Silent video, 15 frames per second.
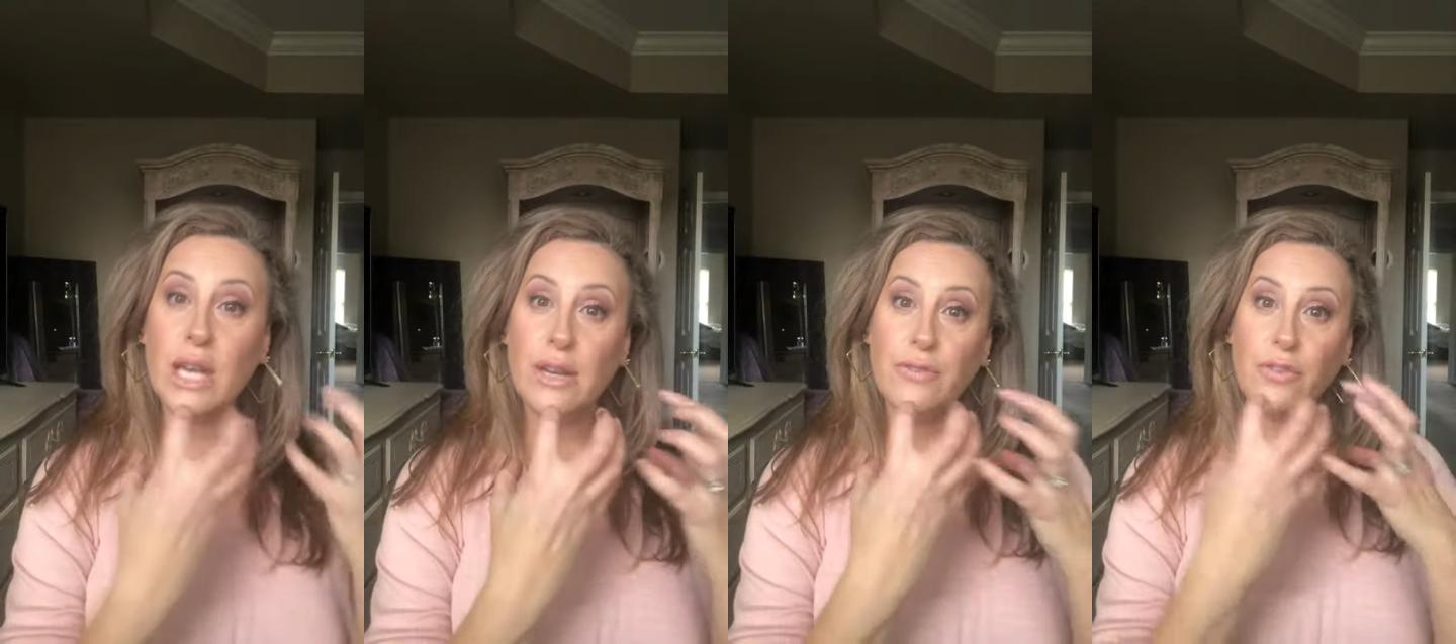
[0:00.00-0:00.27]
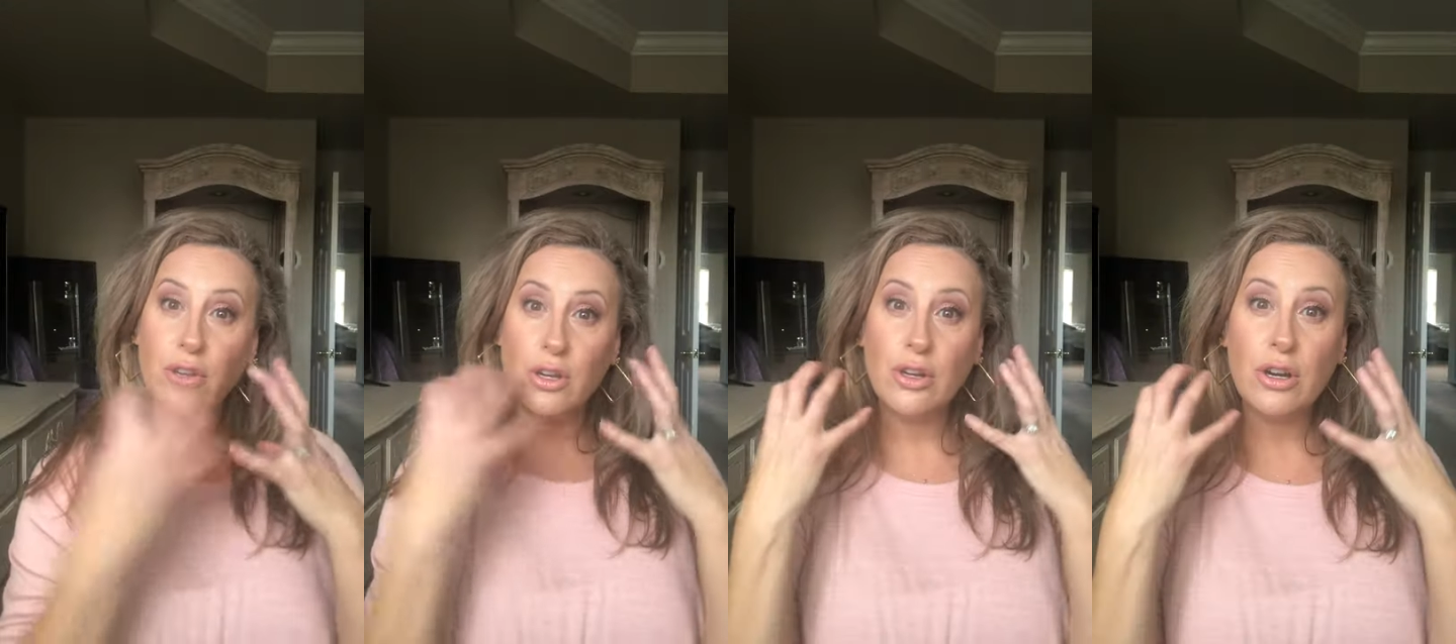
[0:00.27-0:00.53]
if
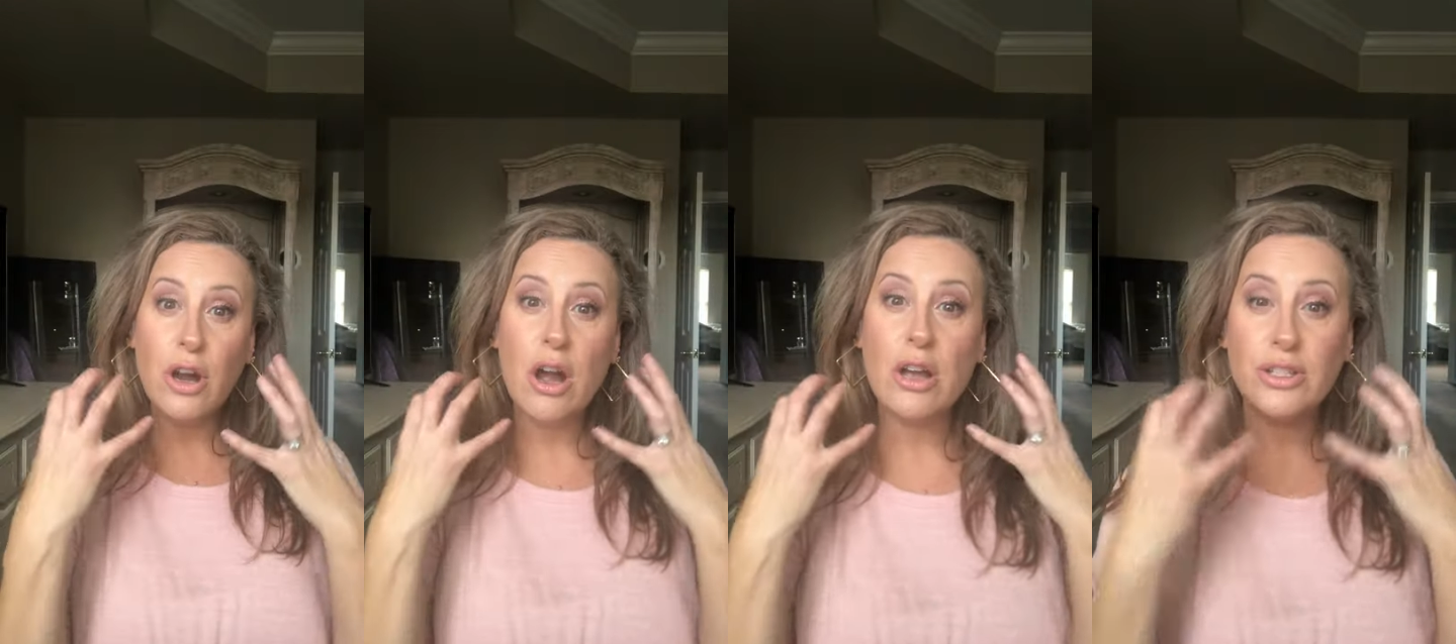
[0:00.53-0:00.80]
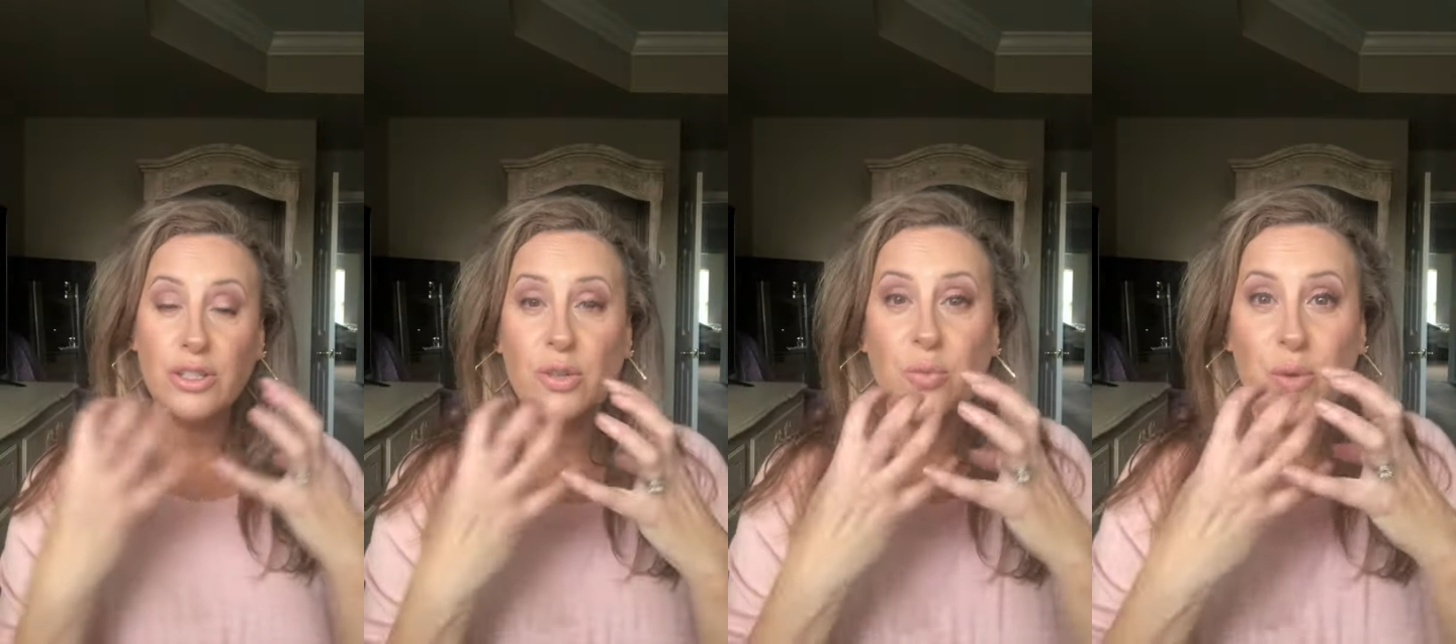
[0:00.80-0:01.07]
you're
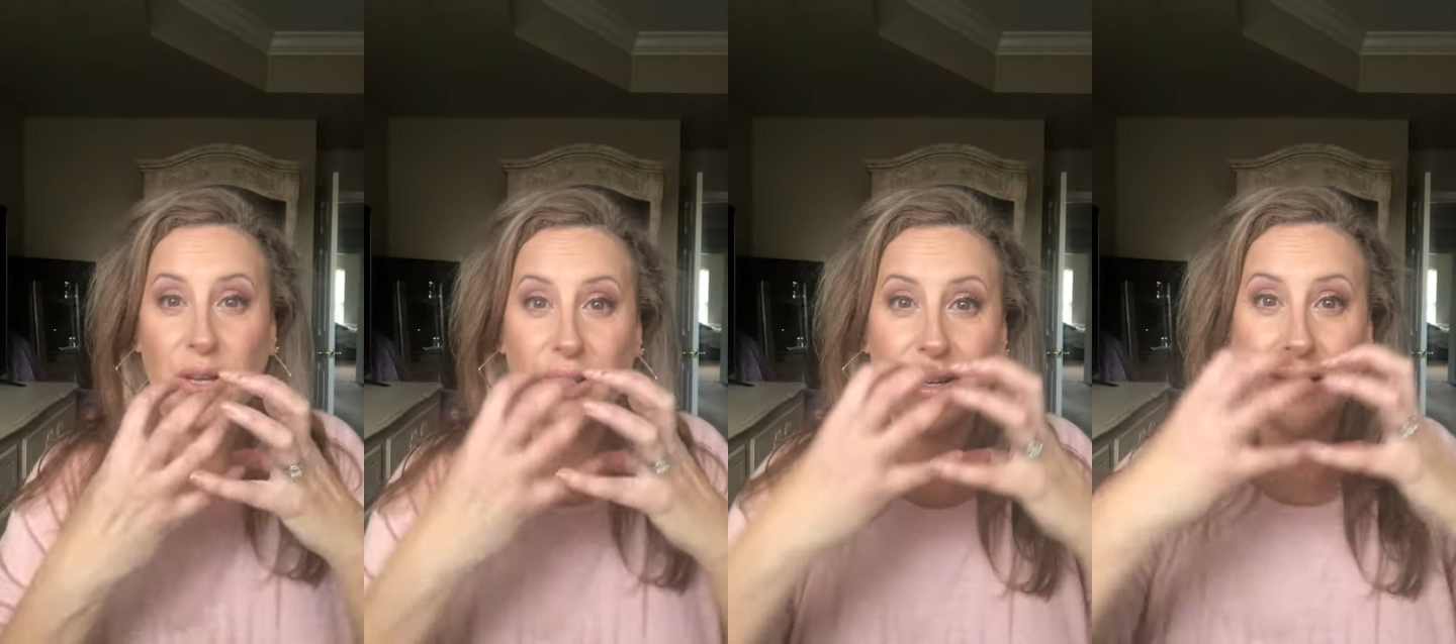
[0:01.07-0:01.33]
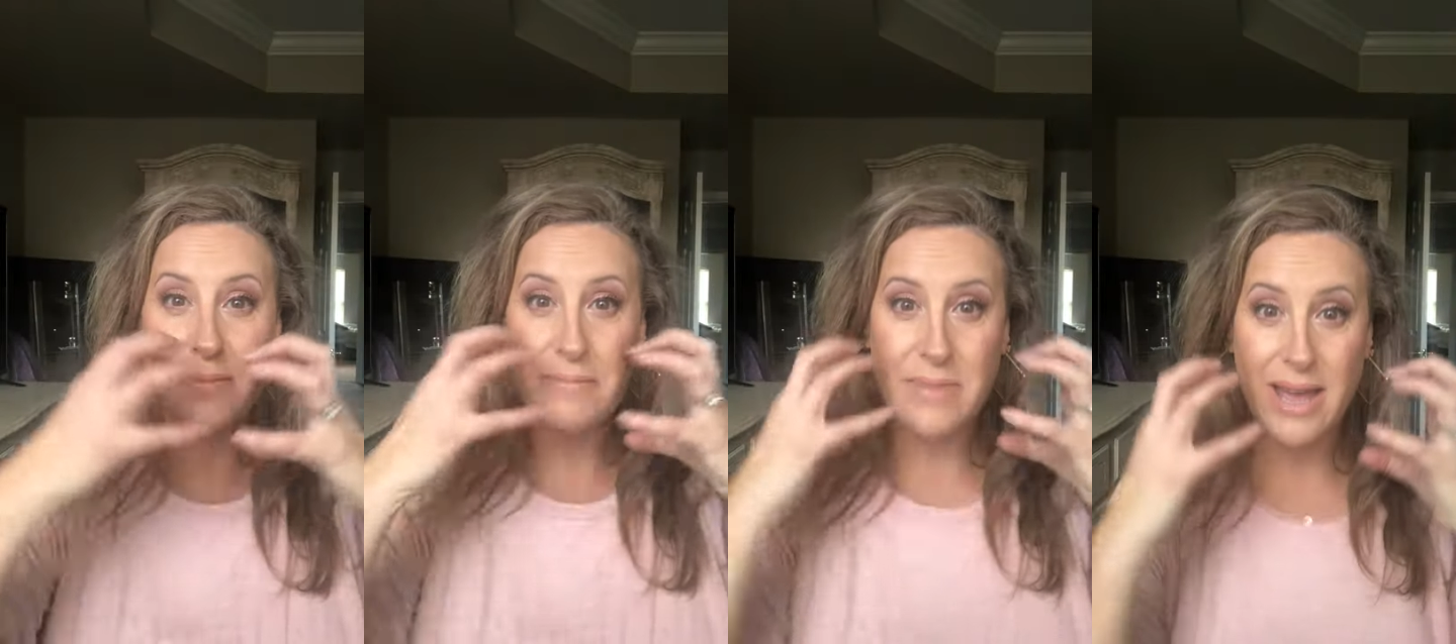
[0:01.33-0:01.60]
also
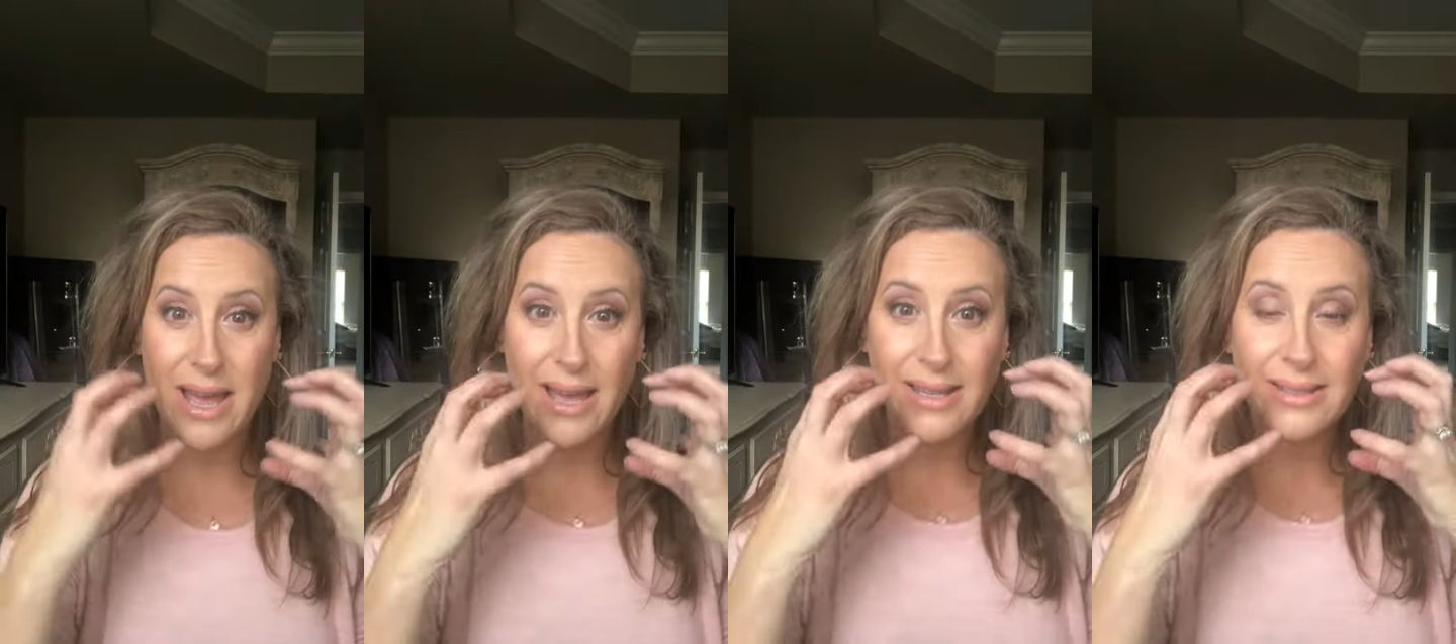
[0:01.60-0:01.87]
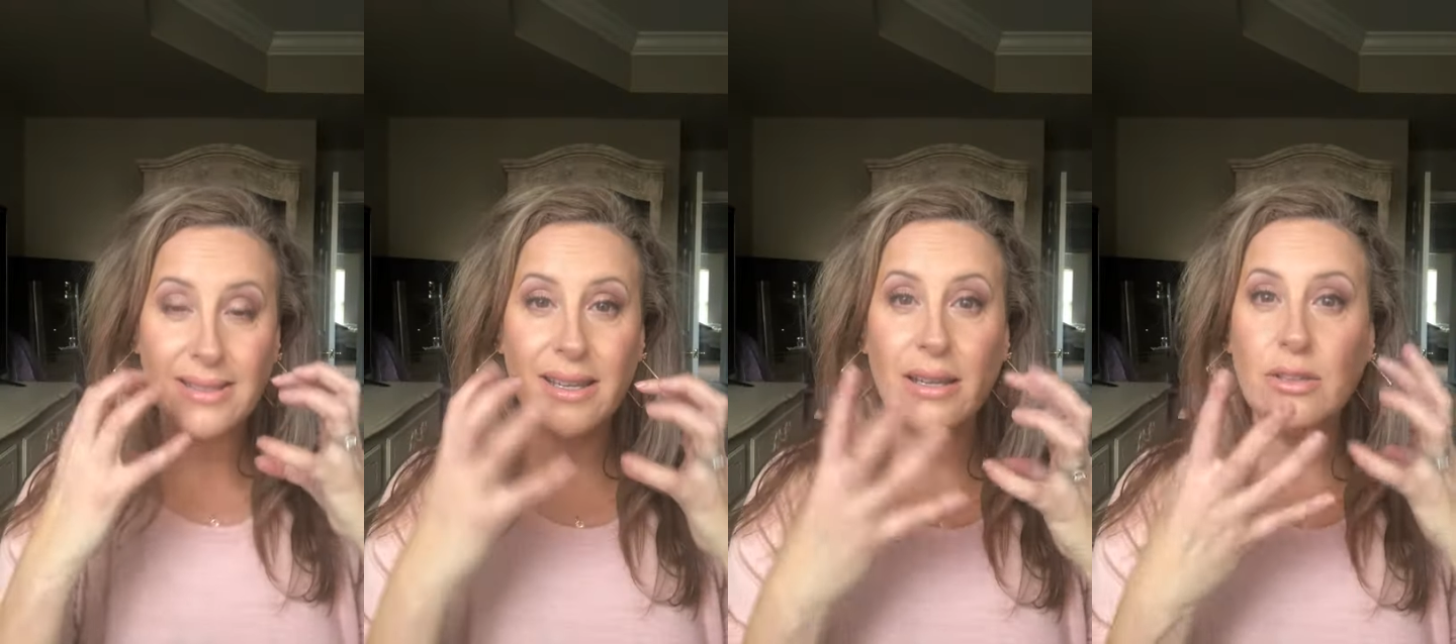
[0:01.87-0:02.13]
wearing a mask